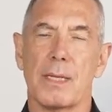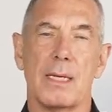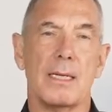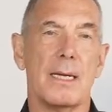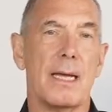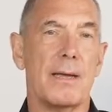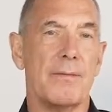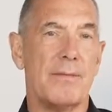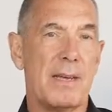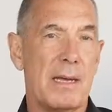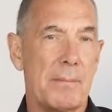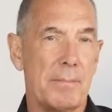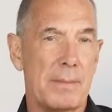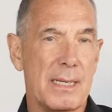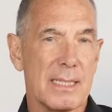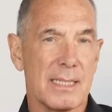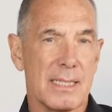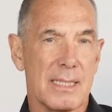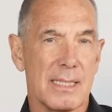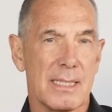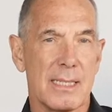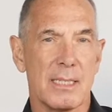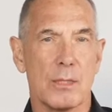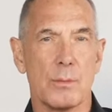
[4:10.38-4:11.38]
event
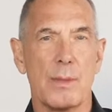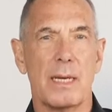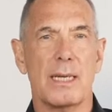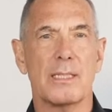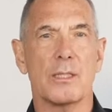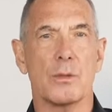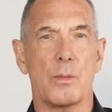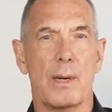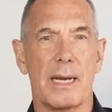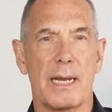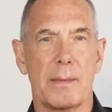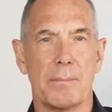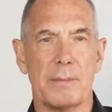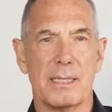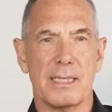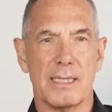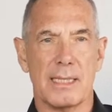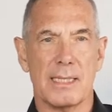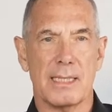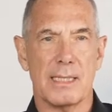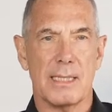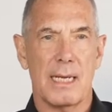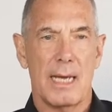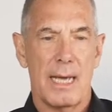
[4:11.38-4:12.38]
business as well as wedding
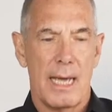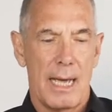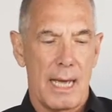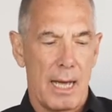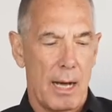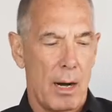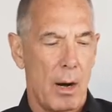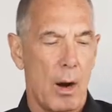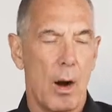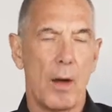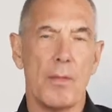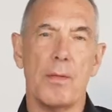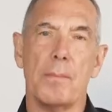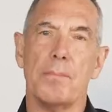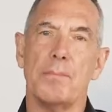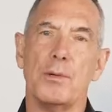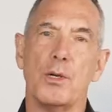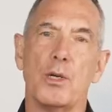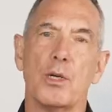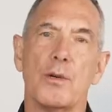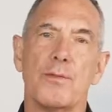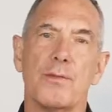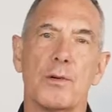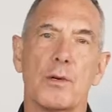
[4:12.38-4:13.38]
business are the
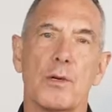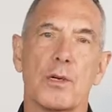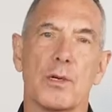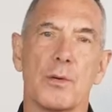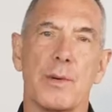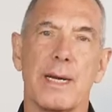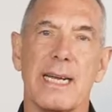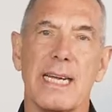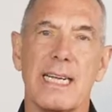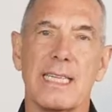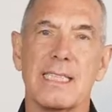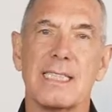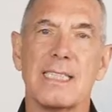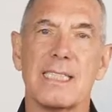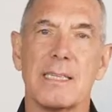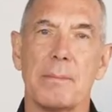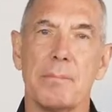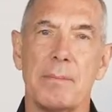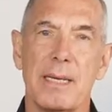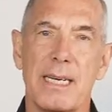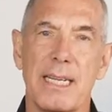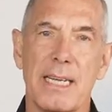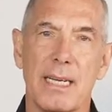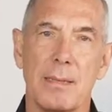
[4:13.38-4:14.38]
beautiful green
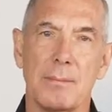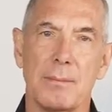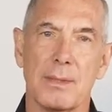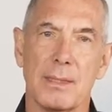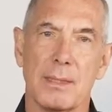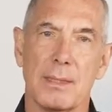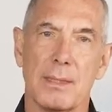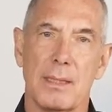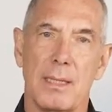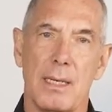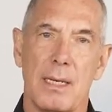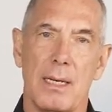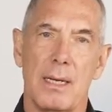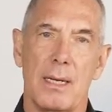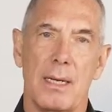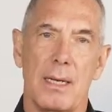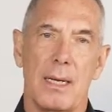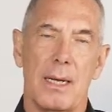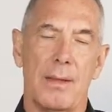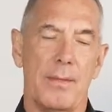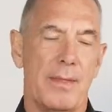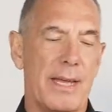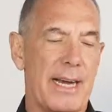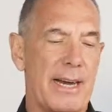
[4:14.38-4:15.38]
cymbidiums.
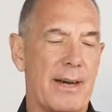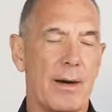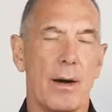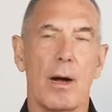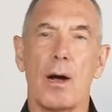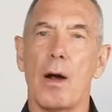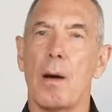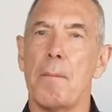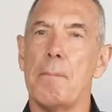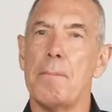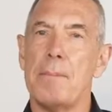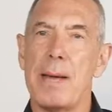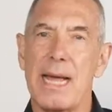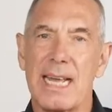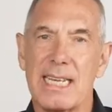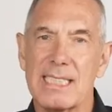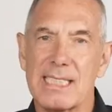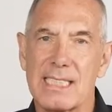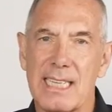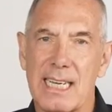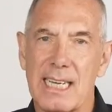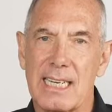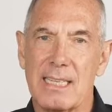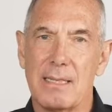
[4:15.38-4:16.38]
They're
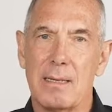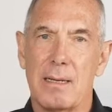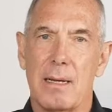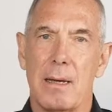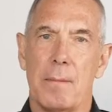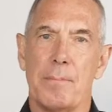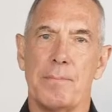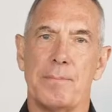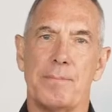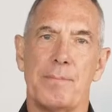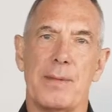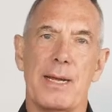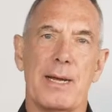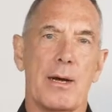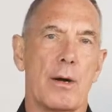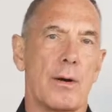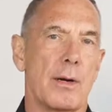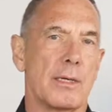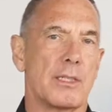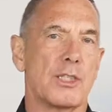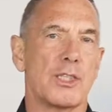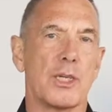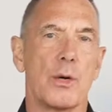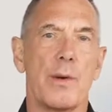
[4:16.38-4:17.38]
amazing. They
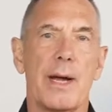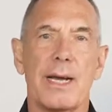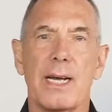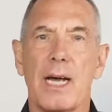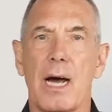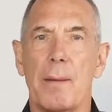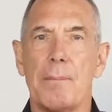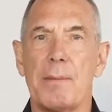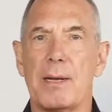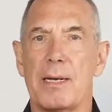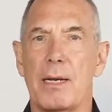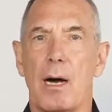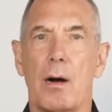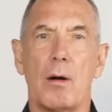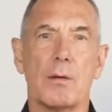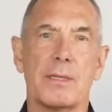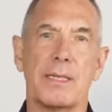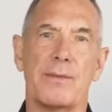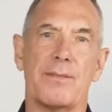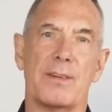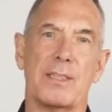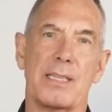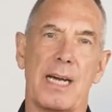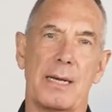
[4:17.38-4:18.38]
are showing up in all
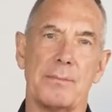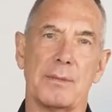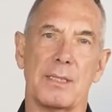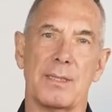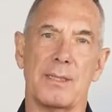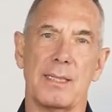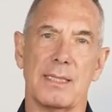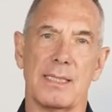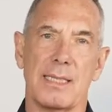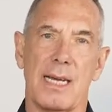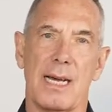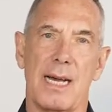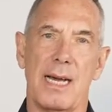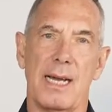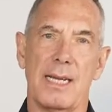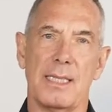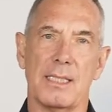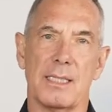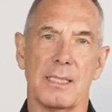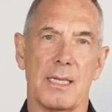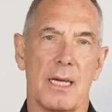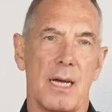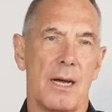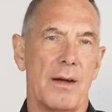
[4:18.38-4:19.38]
different types of
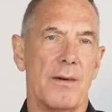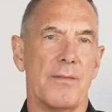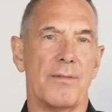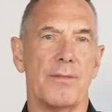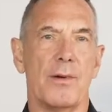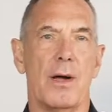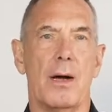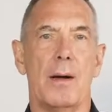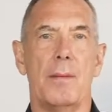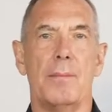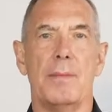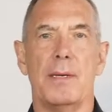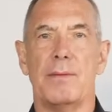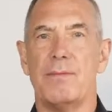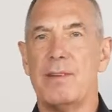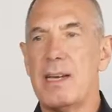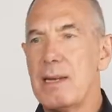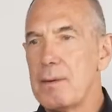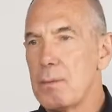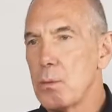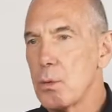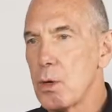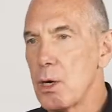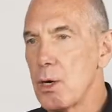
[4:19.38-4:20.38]
designs, from
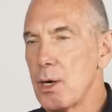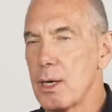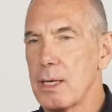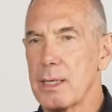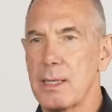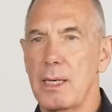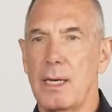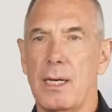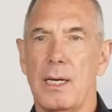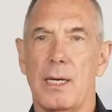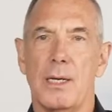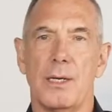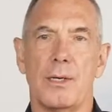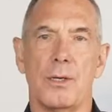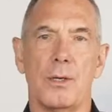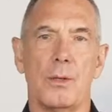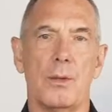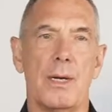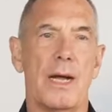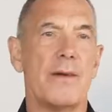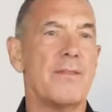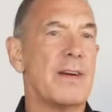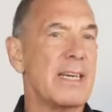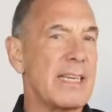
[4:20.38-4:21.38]
event work
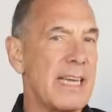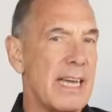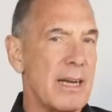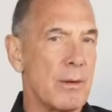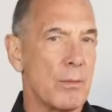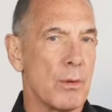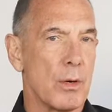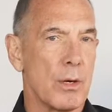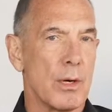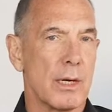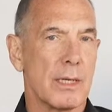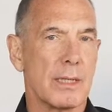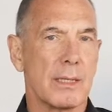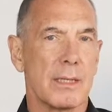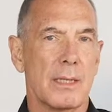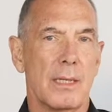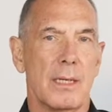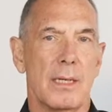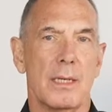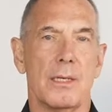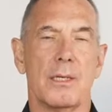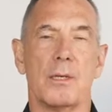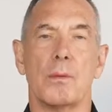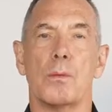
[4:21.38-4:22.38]
to everyday work
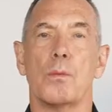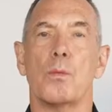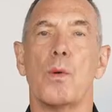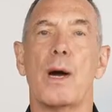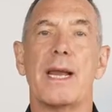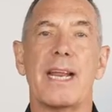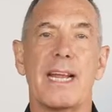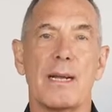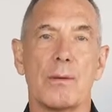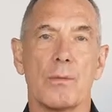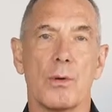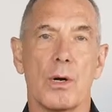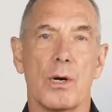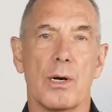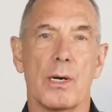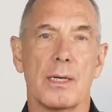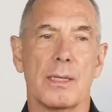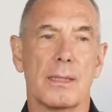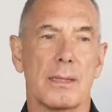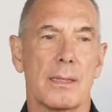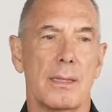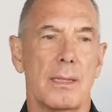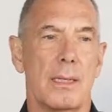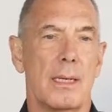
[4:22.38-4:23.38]
to wedding
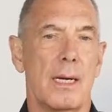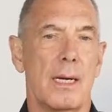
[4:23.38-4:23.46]
work.